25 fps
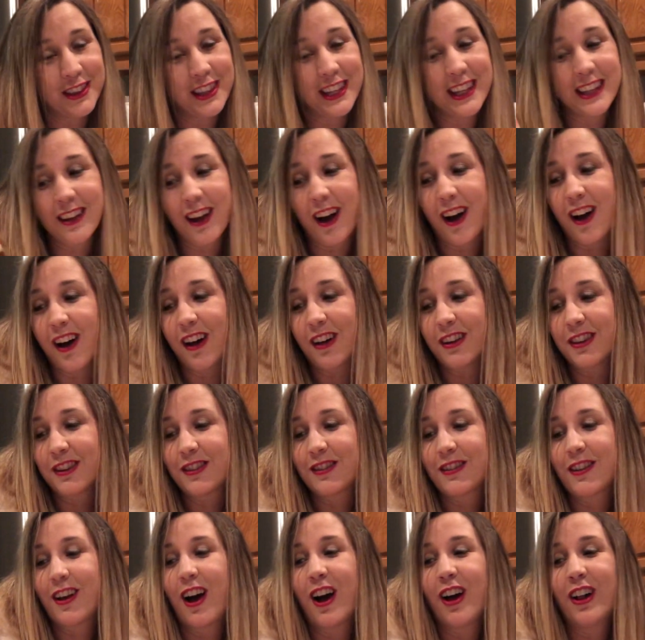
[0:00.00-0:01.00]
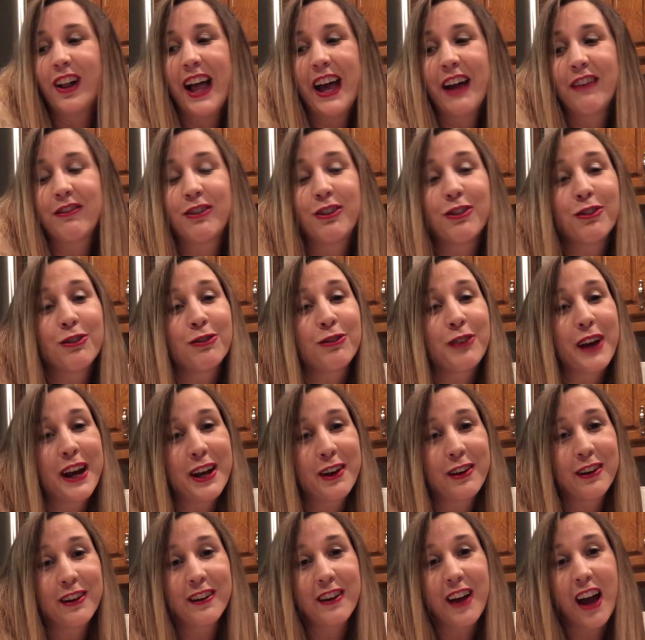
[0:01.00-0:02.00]
These all have
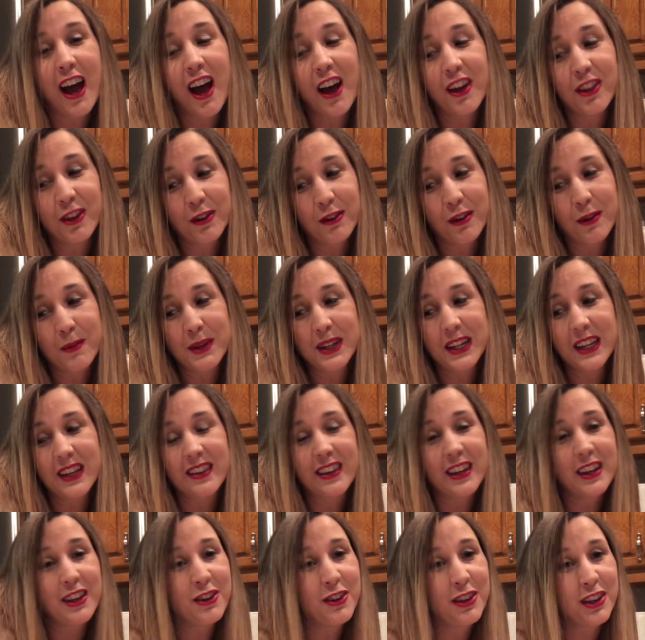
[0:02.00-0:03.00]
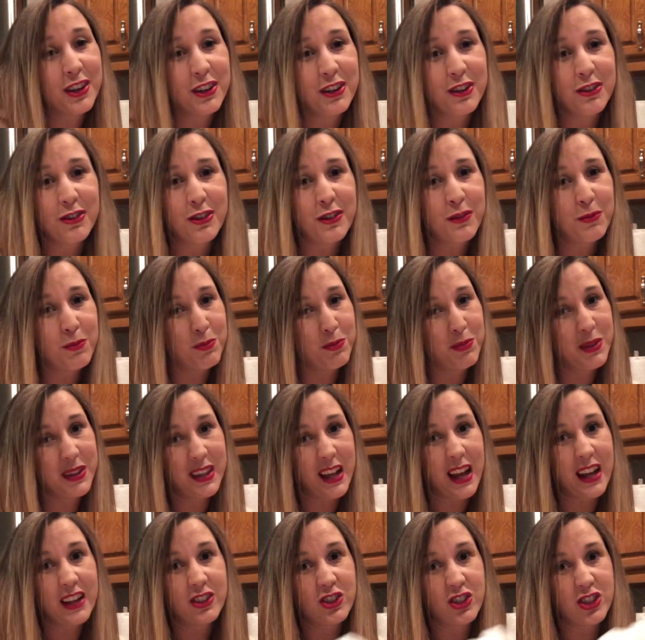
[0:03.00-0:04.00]
great other remedies that you can use
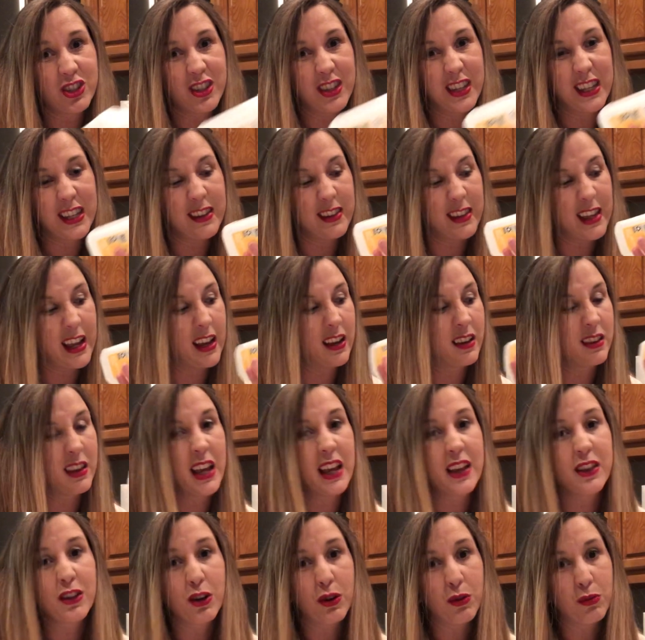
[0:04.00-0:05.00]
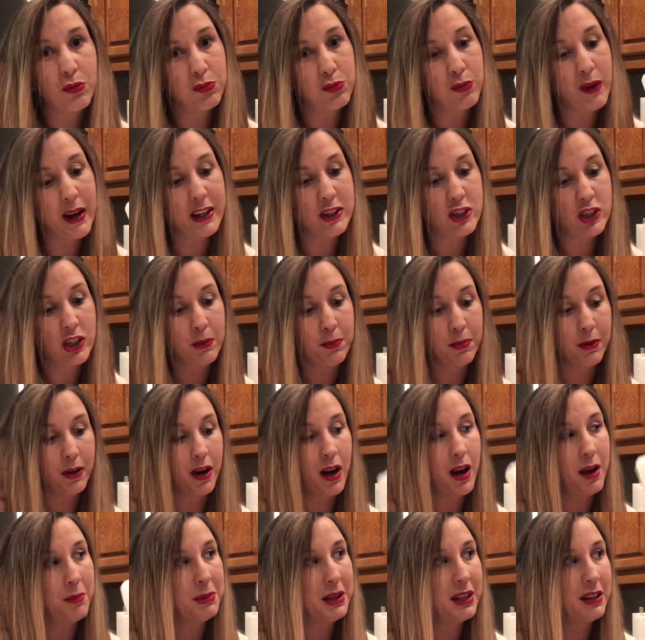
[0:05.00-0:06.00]
besides just these things, and they're way
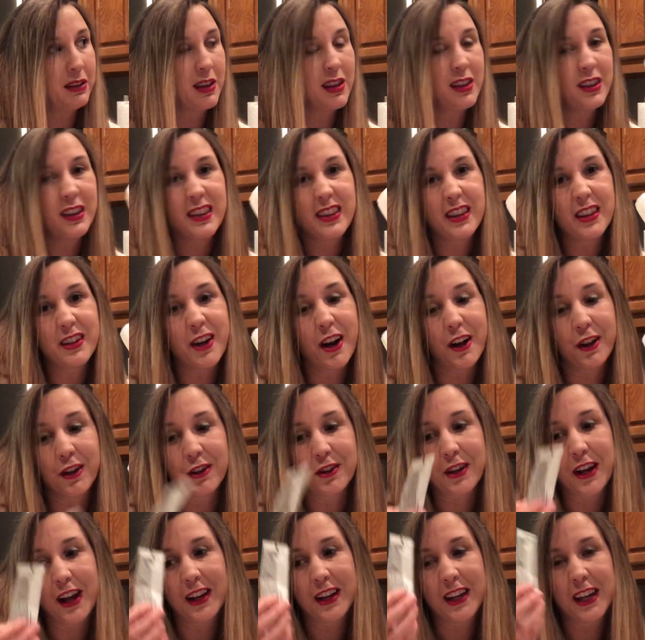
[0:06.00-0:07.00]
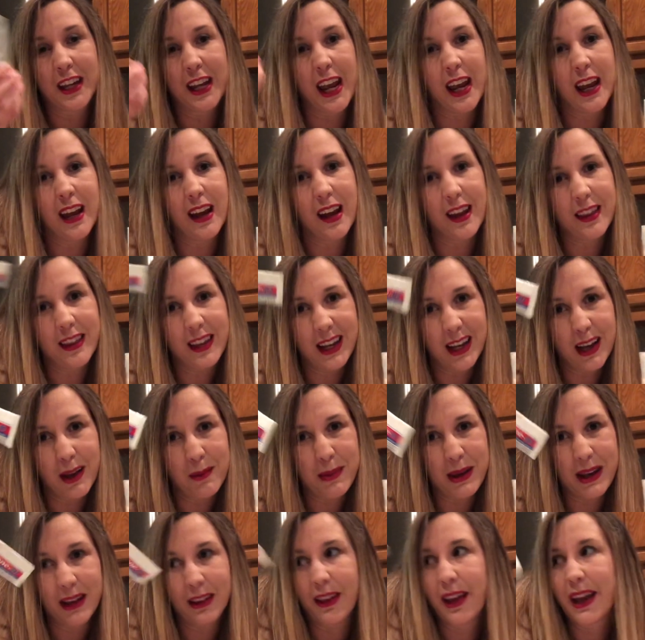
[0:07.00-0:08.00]
cheaper. I mean, this is $1.98. I think I
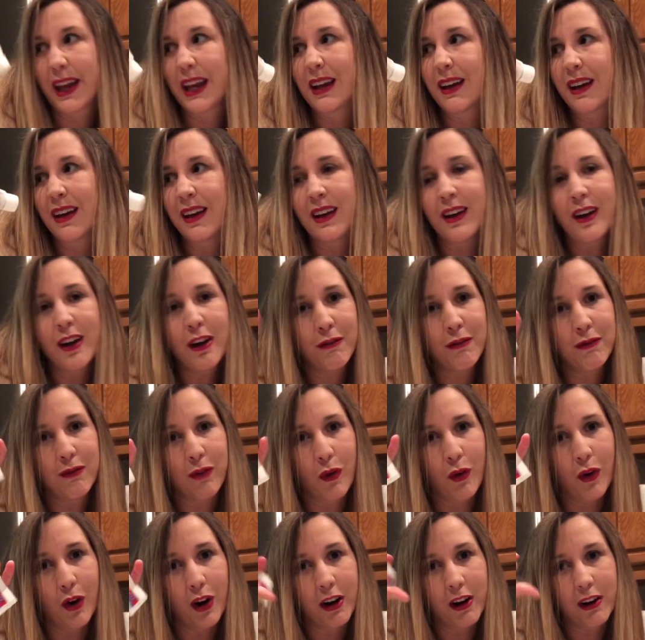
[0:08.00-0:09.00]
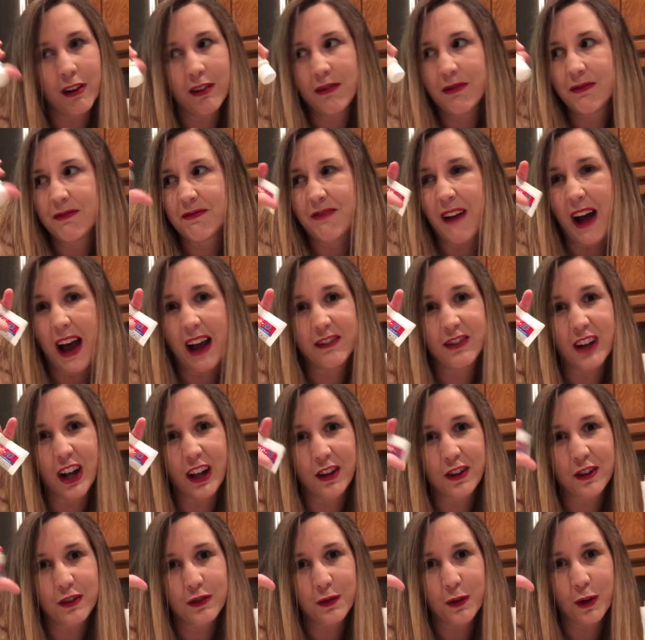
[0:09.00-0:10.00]
paid like
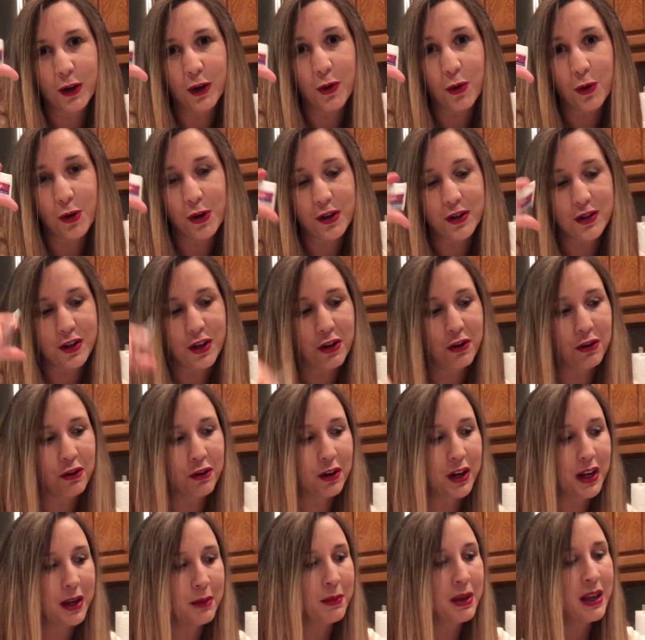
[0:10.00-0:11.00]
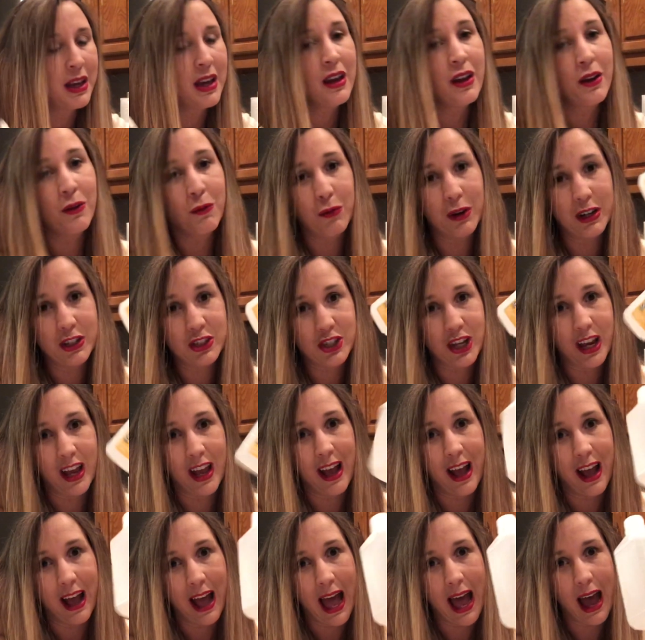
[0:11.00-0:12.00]
$4-5 for cortisone cream, which
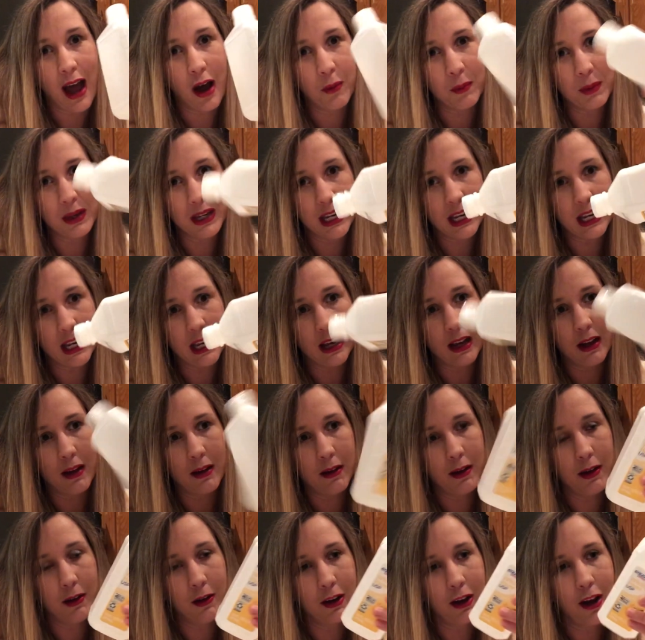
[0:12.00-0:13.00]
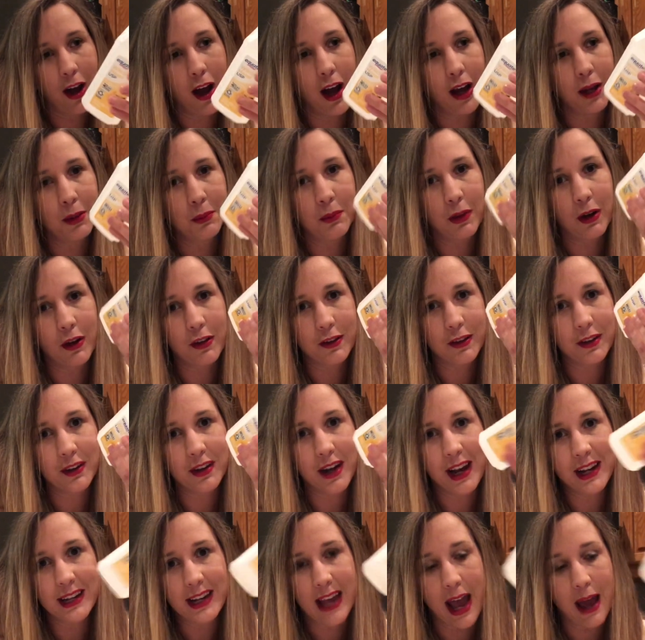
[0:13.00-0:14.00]
how many cotton balls could
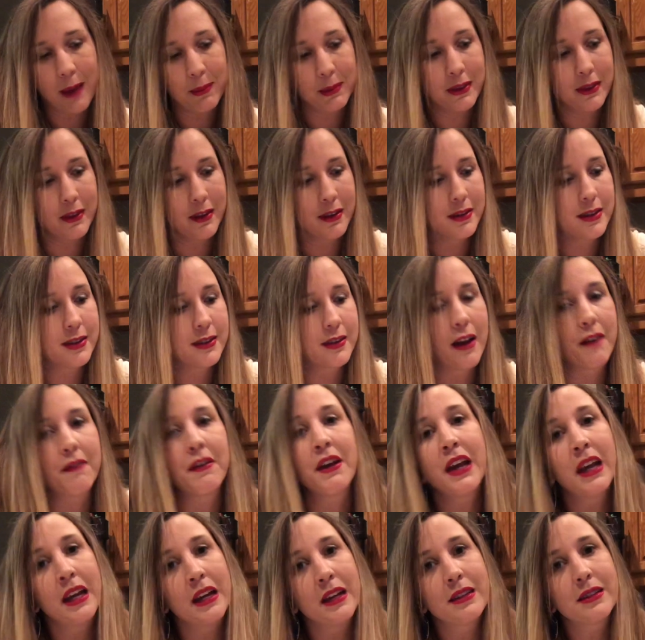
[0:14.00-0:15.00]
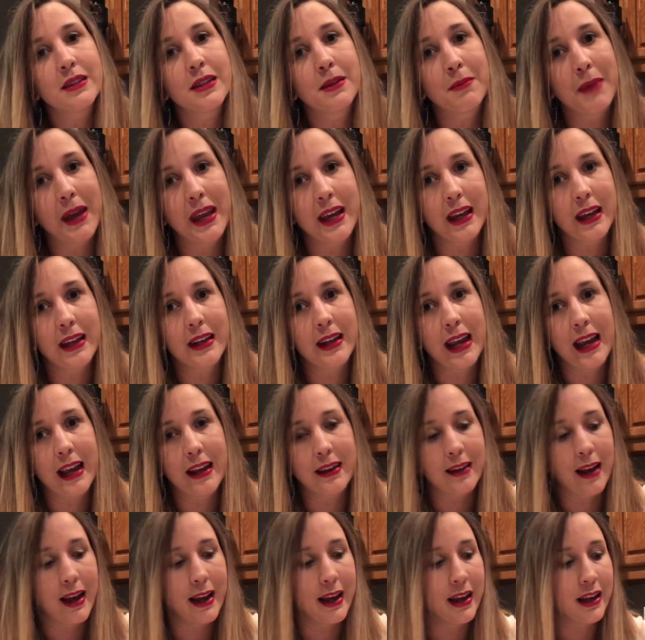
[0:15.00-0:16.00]
I dab in this stuff to make an
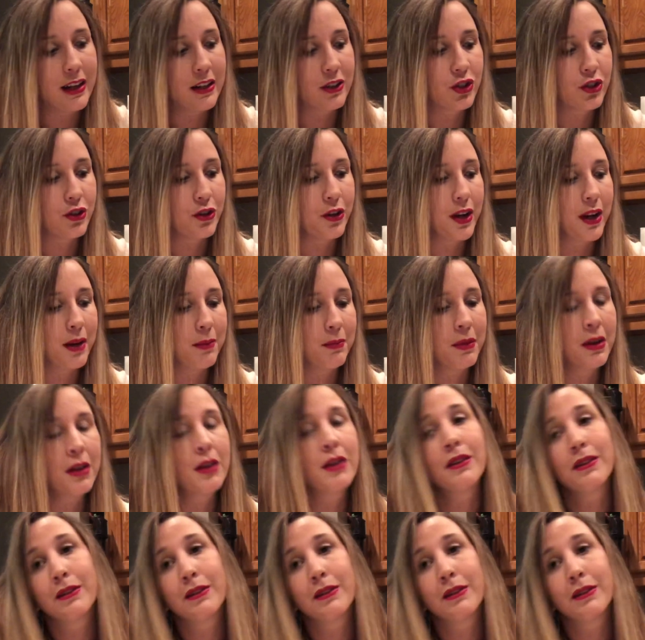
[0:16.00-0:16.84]
anti-itch cream?